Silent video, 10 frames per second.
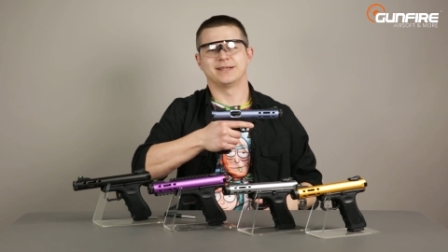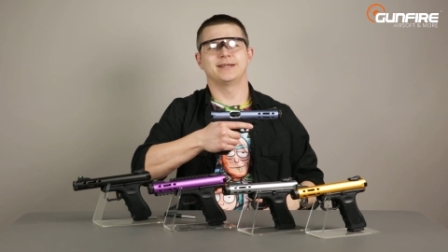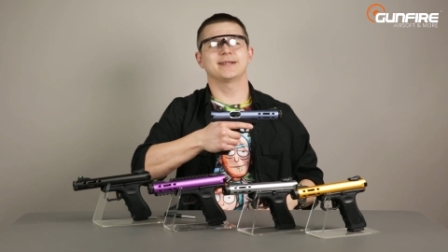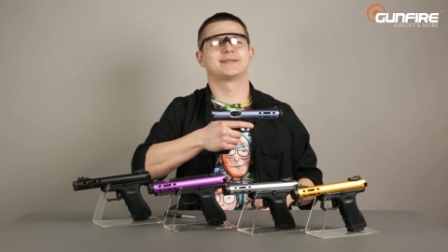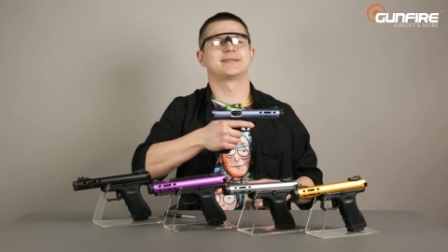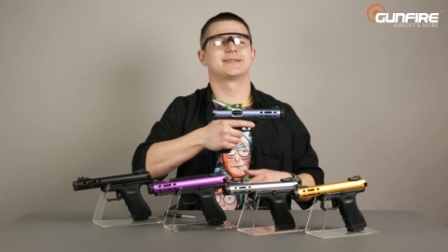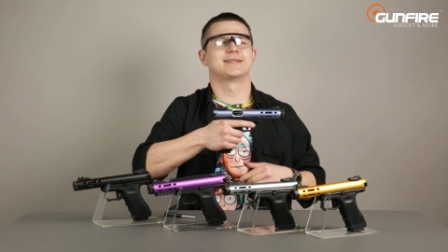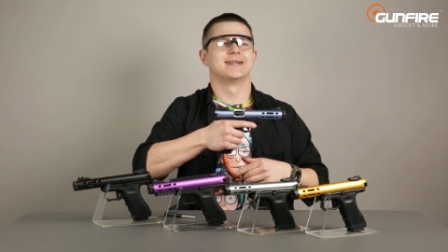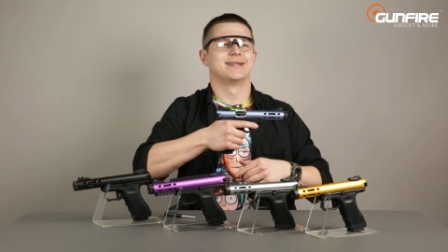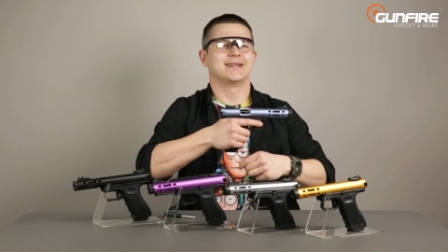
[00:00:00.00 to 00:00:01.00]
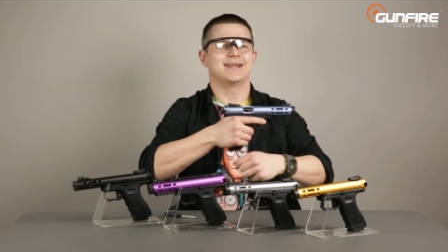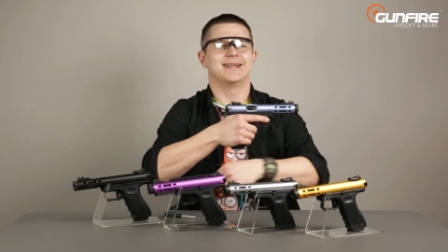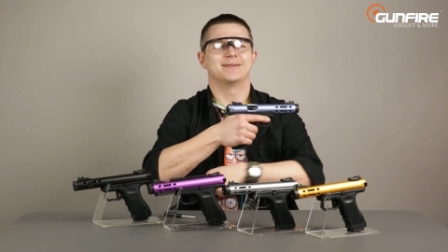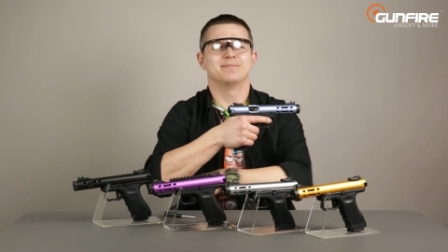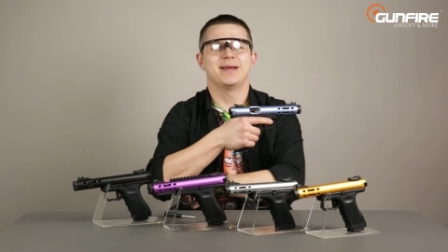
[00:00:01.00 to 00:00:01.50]
Yes,
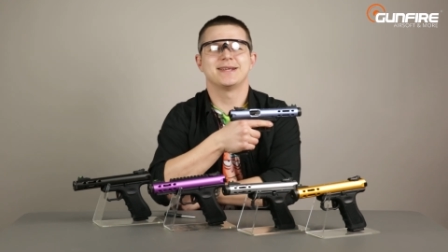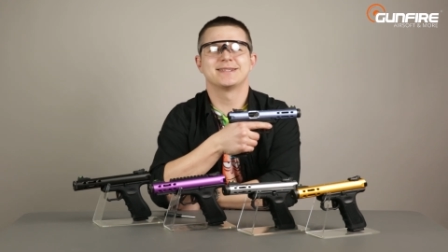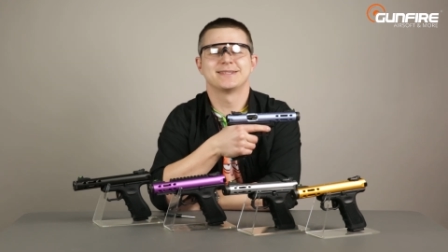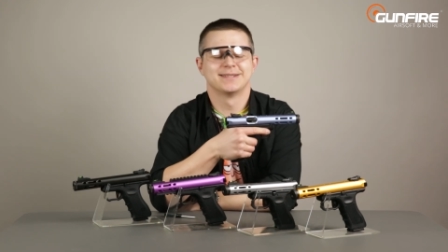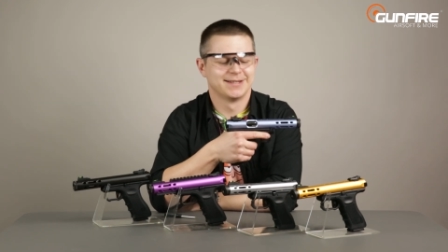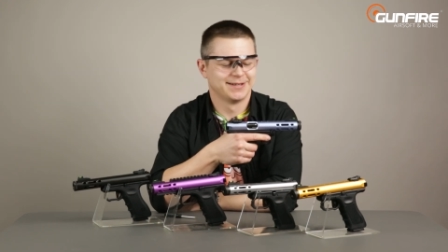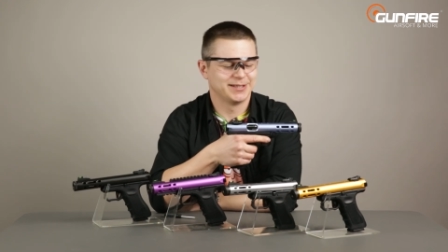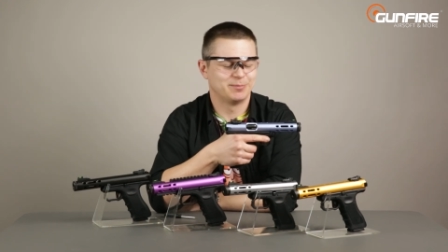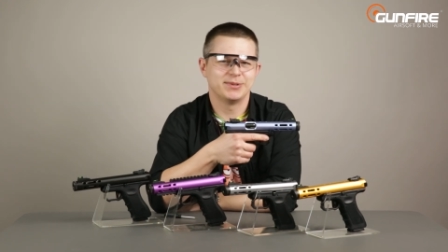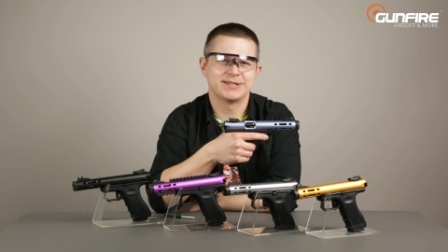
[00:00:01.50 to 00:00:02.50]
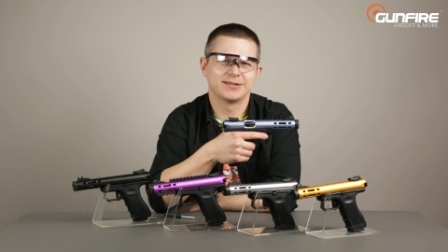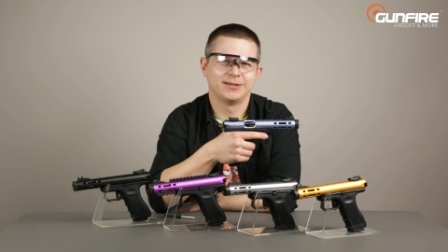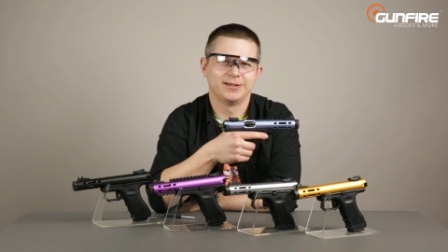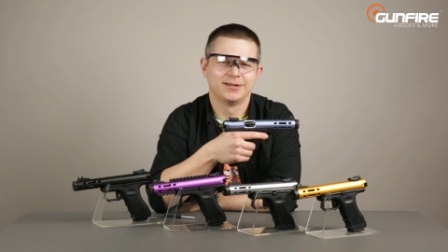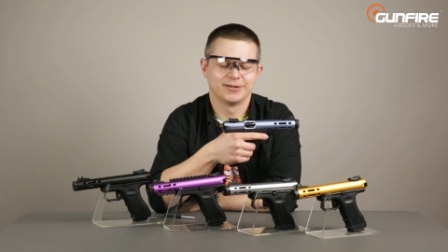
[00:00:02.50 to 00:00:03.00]
it makes the
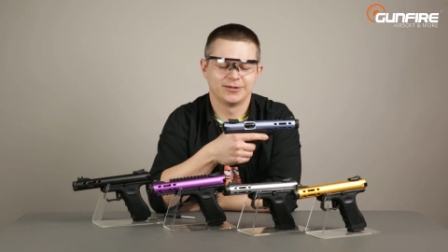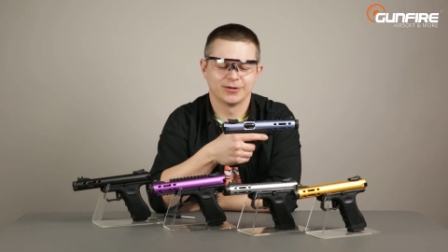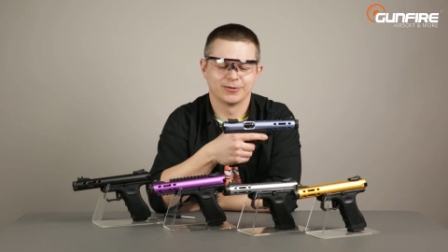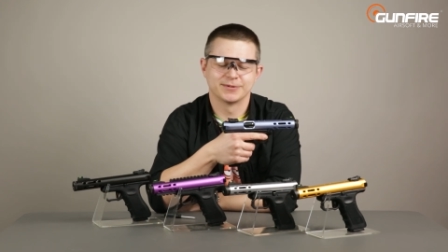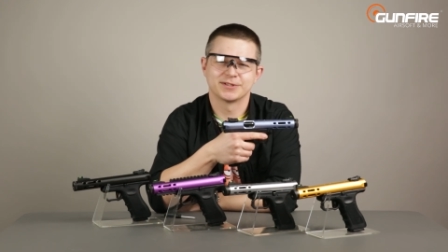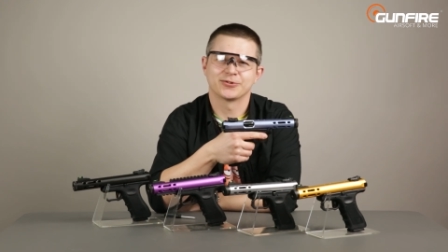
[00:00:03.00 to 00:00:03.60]
pistol goes